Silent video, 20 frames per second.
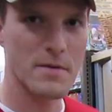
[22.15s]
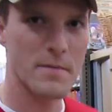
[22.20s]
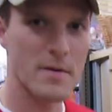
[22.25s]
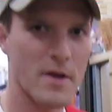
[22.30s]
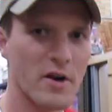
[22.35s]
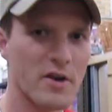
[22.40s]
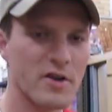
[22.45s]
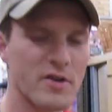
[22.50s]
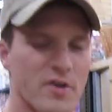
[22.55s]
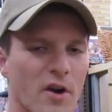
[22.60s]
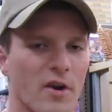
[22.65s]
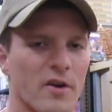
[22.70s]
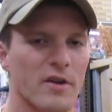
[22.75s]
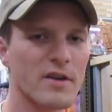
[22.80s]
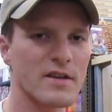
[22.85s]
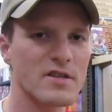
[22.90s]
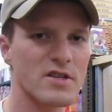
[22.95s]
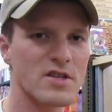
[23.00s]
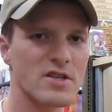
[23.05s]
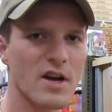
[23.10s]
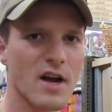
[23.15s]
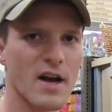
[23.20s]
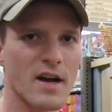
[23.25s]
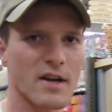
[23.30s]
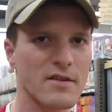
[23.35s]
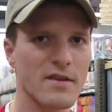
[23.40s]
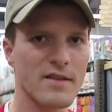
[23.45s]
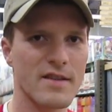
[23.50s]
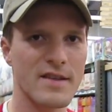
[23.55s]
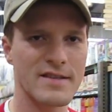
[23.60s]
going to be our darkest
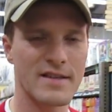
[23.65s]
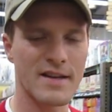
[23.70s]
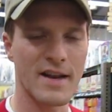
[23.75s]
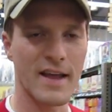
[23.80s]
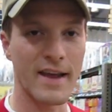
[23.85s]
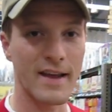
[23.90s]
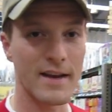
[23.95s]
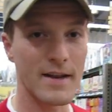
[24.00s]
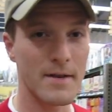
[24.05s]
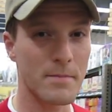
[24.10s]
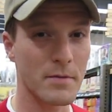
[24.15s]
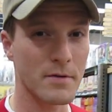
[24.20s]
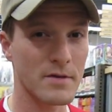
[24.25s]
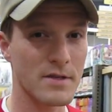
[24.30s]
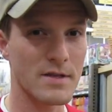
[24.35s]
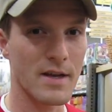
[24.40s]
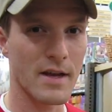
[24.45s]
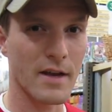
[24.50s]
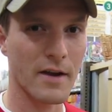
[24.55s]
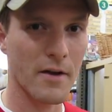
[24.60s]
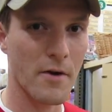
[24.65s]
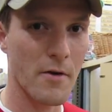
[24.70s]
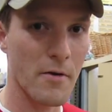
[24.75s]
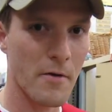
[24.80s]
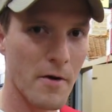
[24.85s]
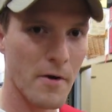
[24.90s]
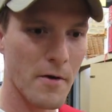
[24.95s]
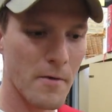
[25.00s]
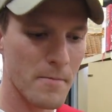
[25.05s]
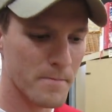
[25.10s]
chocolate. That's an 80%
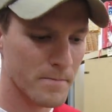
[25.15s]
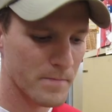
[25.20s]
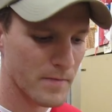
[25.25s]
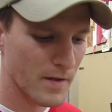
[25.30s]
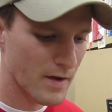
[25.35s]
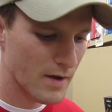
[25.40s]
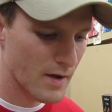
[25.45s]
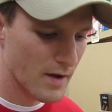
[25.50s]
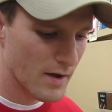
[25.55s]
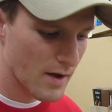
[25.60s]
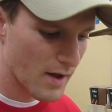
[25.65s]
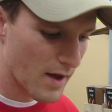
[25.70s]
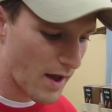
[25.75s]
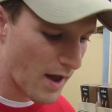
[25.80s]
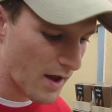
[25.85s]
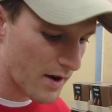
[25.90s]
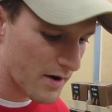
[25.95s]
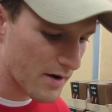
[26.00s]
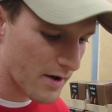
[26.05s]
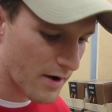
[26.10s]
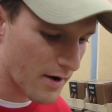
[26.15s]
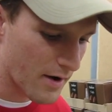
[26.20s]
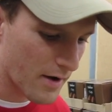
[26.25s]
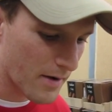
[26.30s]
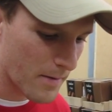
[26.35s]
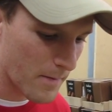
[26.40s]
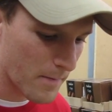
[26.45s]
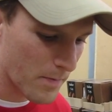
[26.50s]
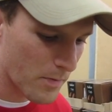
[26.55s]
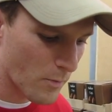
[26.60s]
cocoa. And
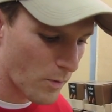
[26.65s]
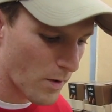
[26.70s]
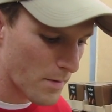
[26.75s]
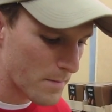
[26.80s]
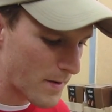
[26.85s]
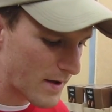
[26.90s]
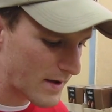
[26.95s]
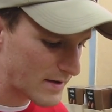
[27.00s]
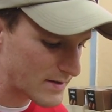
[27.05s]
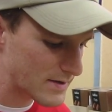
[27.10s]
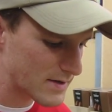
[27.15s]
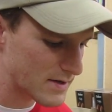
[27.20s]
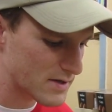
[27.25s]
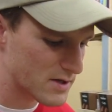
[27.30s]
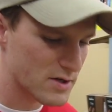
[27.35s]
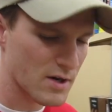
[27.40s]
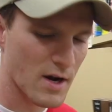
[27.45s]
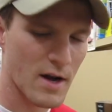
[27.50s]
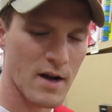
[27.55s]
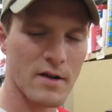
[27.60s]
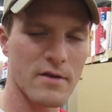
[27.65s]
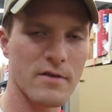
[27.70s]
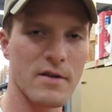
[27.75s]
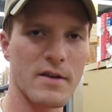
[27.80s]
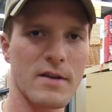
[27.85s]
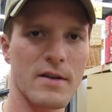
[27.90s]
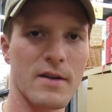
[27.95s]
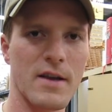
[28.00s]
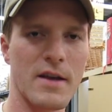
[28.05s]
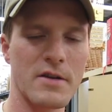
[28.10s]
uh, what makes this
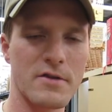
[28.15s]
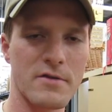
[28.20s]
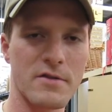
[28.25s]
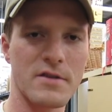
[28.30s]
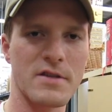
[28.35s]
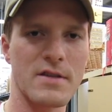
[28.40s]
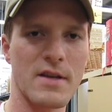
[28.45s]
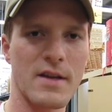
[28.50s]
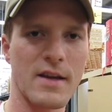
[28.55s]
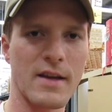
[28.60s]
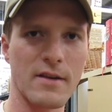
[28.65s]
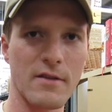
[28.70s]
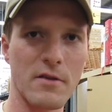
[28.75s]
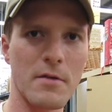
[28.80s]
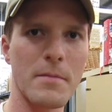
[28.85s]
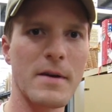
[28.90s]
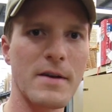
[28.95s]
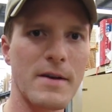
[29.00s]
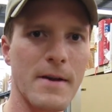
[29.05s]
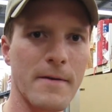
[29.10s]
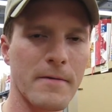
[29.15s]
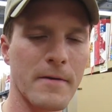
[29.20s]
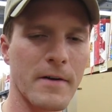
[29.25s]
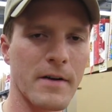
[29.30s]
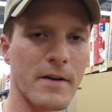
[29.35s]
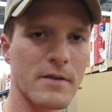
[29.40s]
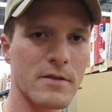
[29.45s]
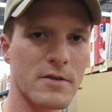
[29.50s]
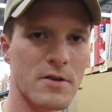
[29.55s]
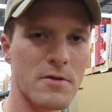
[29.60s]
chocolate interesting and a little bit
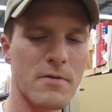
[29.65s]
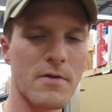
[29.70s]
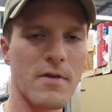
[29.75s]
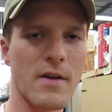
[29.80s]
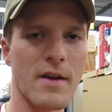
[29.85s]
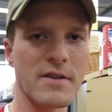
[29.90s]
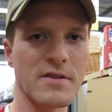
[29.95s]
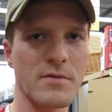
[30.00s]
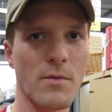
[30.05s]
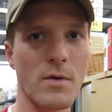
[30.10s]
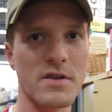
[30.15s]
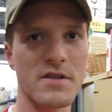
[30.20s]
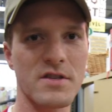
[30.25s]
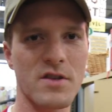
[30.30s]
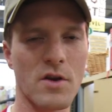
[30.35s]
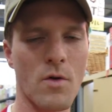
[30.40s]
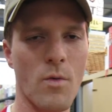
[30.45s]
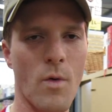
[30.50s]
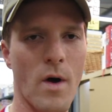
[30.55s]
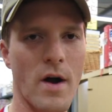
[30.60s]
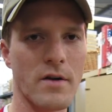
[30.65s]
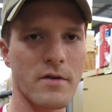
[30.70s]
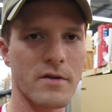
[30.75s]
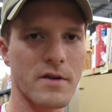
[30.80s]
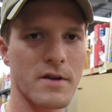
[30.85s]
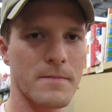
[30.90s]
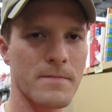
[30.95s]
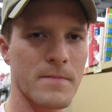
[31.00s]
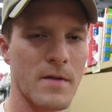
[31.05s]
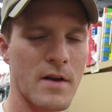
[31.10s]
different? Two things. One is the
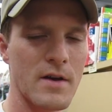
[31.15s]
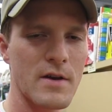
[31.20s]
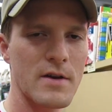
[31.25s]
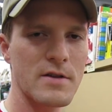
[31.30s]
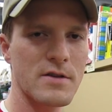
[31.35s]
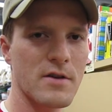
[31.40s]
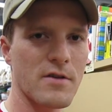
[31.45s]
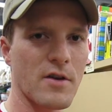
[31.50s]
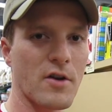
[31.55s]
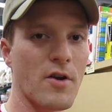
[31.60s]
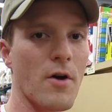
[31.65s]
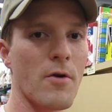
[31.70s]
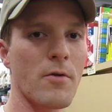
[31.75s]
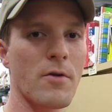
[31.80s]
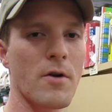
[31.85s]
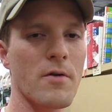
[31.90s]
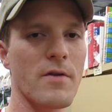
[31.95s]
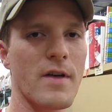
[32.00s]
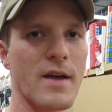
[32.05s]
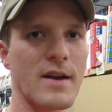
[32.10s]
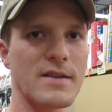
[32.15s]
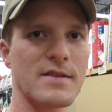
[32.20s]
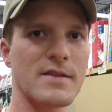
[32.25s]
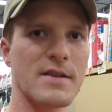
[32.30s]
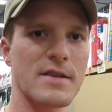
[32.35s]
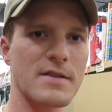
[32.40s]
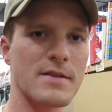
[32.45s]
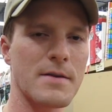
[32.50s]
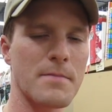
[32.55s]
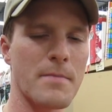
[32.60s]
quality. So the cocoa that
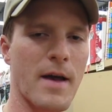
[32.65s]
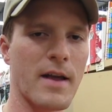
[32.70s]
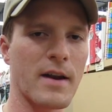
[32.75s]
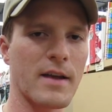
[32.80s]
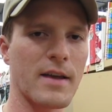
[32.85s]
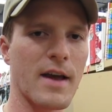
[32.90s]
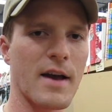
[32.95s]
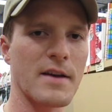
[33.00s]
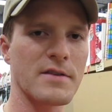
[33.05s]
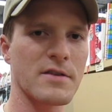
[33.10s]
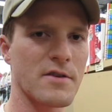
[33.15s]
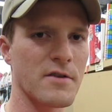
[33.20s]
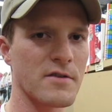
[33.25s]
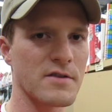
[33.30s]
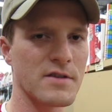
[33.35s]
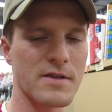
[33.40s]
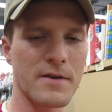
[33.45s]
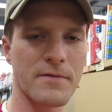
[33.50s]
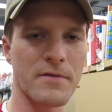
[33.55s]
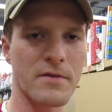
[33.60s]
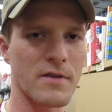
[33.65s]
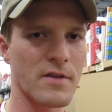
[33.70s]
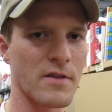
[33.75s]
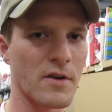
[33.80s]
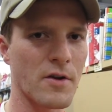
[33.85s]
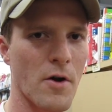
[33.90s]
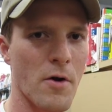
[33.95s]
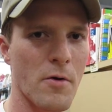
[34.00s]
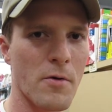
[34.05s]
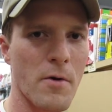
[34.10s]
exists in Madagascar is different than
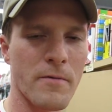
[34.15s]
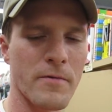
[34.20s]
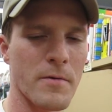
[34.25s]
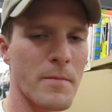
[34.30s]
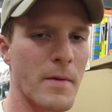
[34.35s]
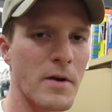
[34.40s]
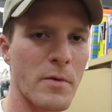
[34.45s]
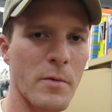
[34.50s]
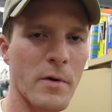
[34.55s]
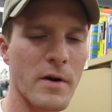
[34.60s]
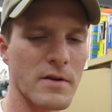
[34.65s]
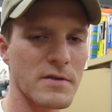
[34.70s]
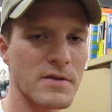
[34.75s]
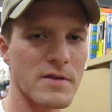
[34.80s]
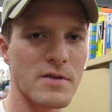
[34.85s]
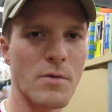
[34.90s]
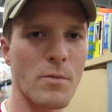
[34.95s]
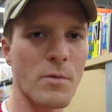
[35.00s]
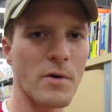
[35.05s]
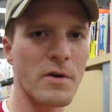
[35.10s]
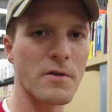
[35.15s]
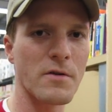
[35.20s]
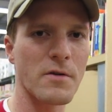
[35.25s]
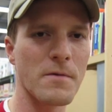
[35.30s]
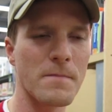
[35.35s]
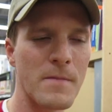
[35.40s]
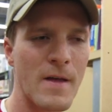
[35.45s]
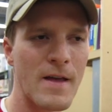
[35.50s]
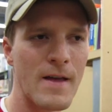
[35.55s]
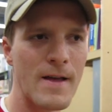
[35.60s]
the cocoa from anywhere else in the world.